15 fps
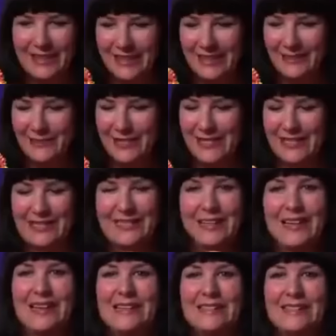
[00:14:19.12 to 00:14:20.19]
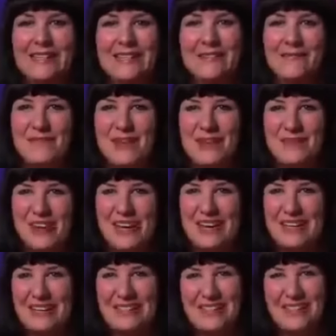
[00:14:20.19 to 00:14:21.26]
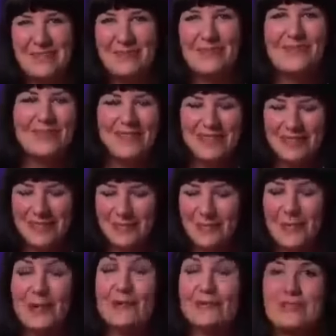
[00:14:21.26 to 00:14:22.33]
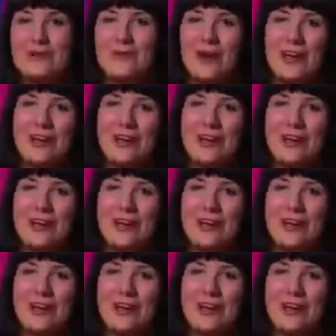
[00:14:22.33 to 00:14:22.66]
think when you see them being made, it just it just blows your